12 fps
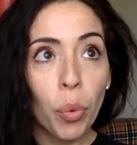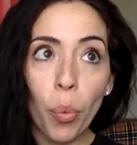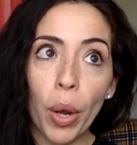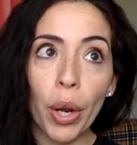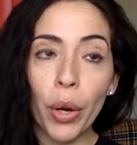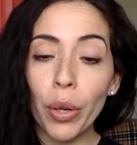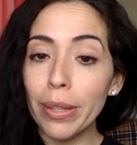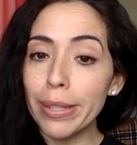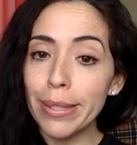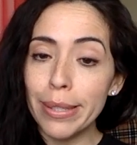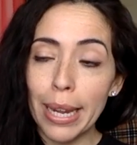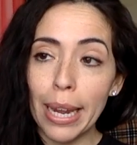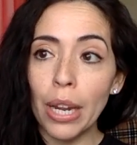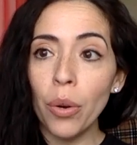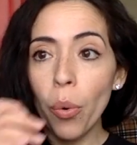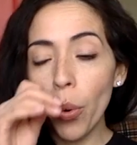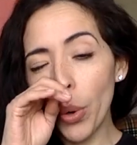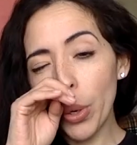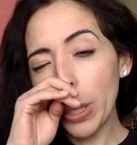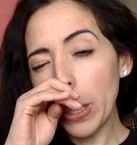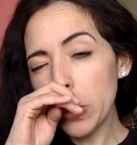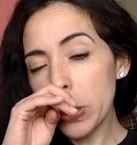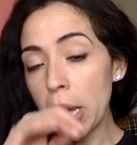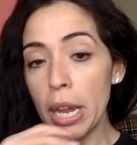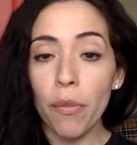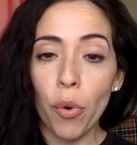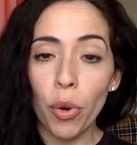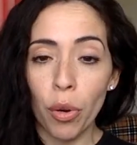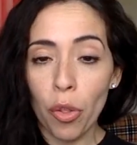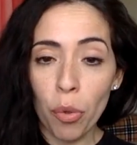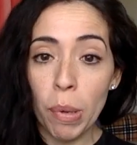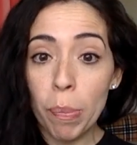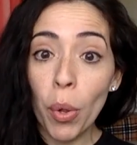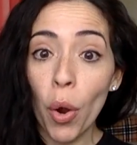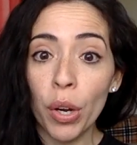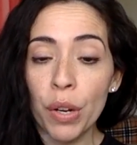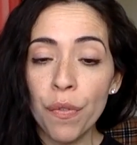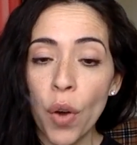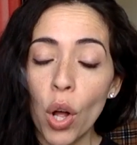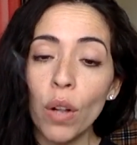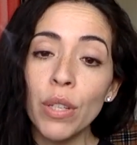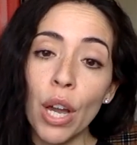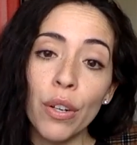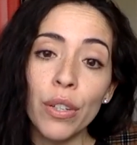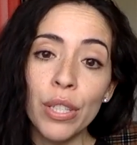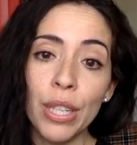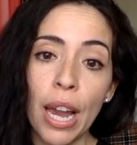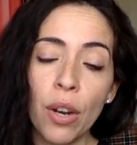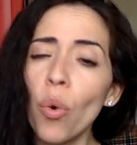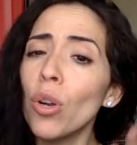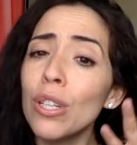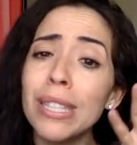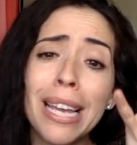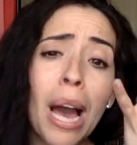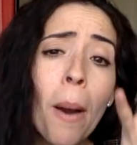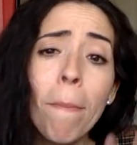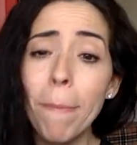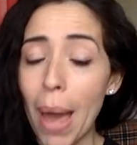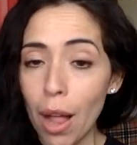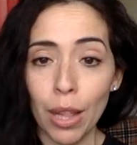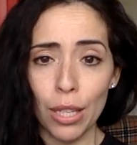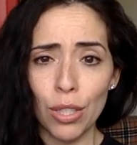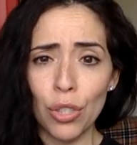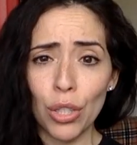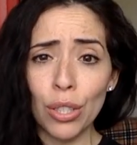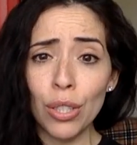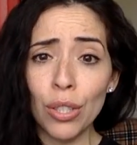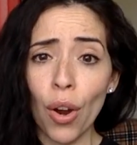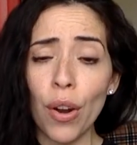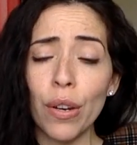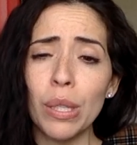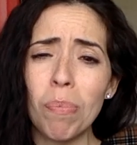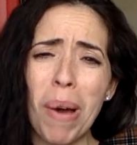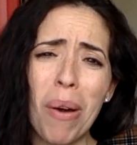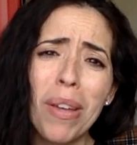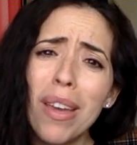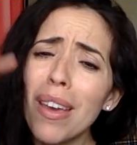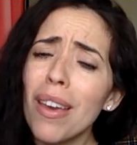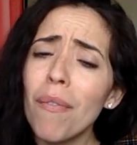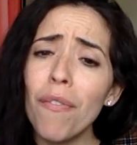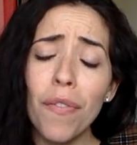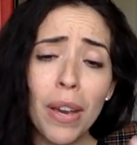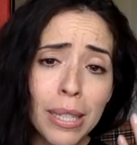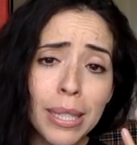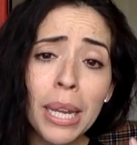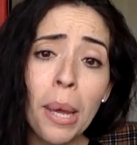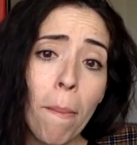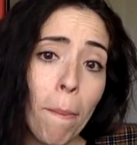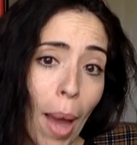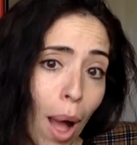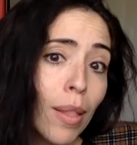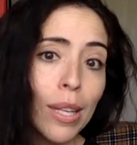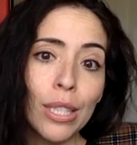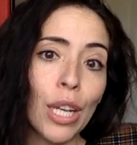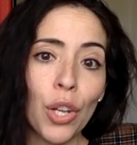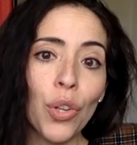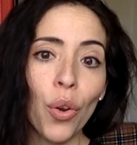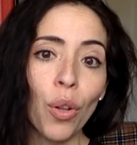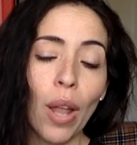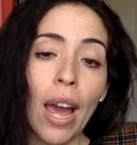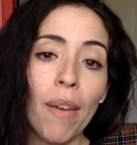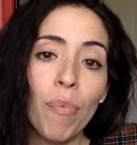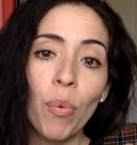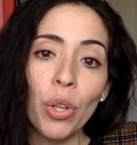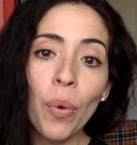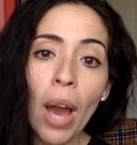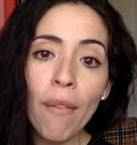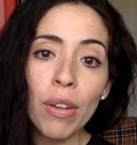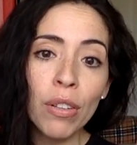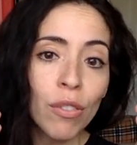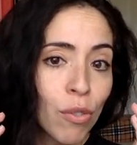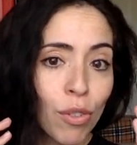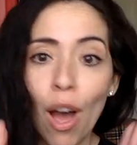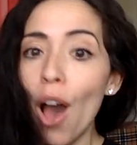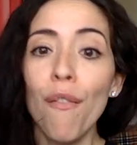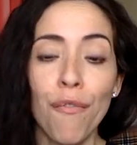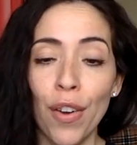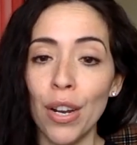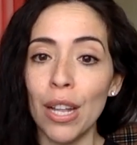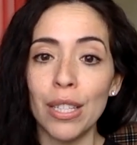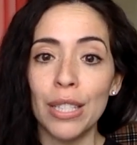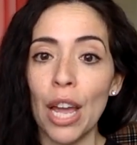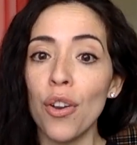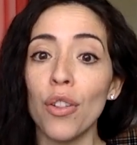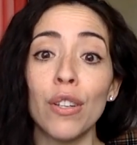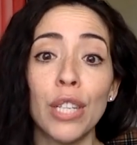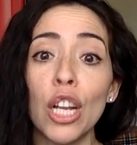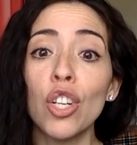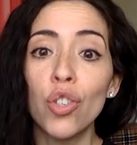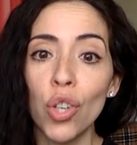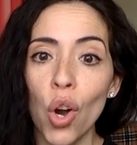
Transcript: where the state or the country's kind of, or other people are involved, understand, or just unbalanced. The Justice card is about fixing imbalance in your life. But when you have it up front and center, they're saying,